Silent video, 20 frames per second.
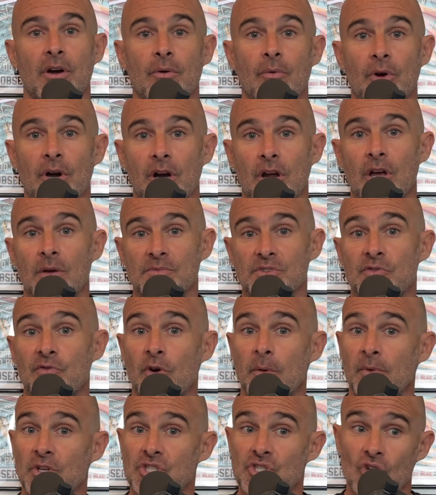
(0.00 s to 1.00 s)
where it comes
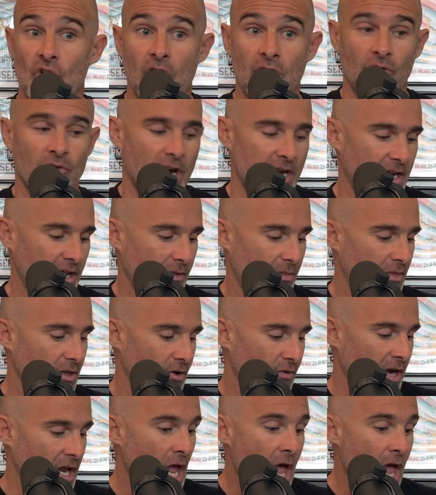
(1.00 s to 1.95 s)
from, a songwriting theory.